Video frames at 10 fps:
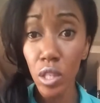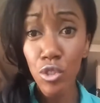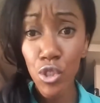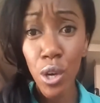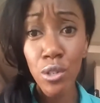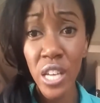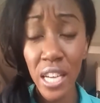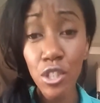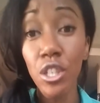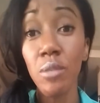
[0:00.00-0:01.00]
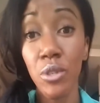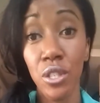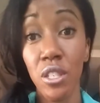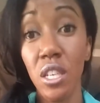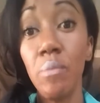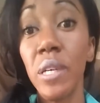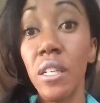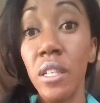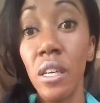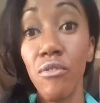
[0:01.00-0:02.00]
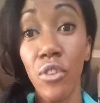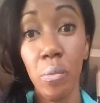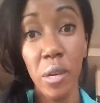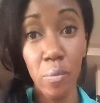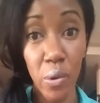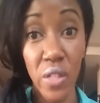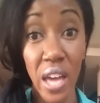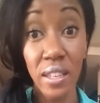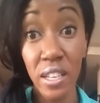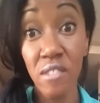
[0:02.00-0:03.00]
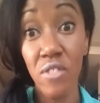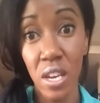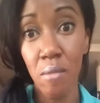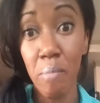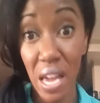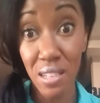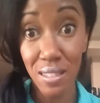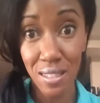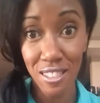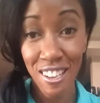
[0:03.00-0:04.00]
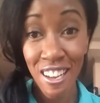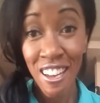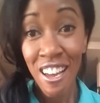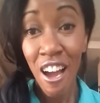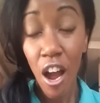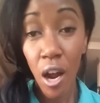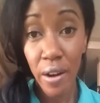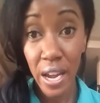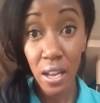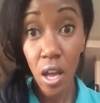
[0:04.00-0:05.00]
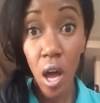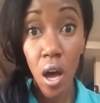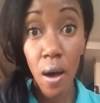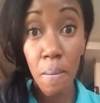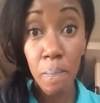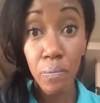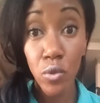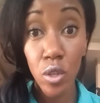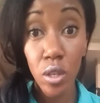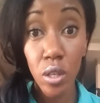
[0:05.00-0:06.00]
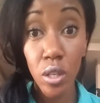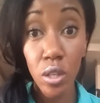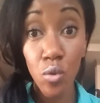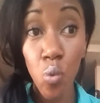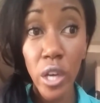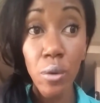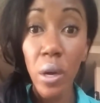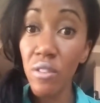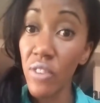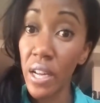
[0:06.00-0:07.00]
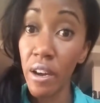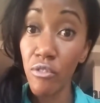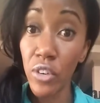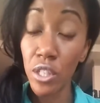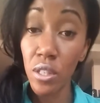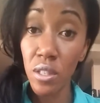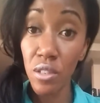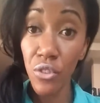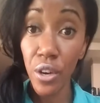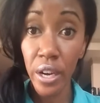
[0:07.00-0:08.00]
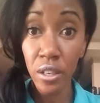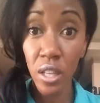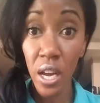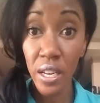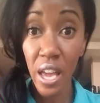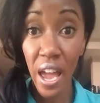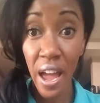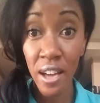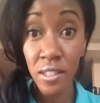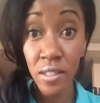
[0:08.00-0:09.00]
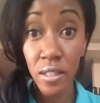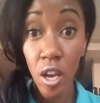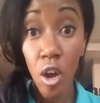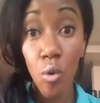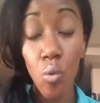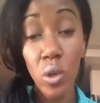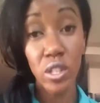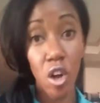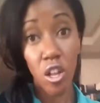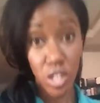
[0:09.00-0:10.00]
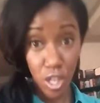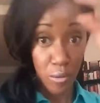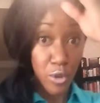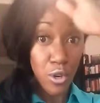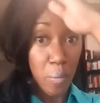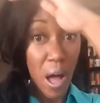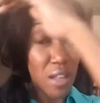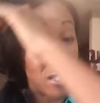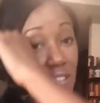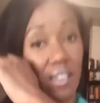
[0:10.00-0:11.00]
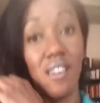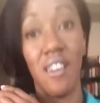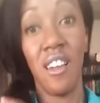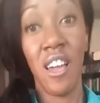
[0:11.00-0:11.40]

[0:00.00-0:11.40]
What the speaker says: So day trips are typically for people that live in base. All right. What you want to find out first is if your airline has what's called a commuter policy.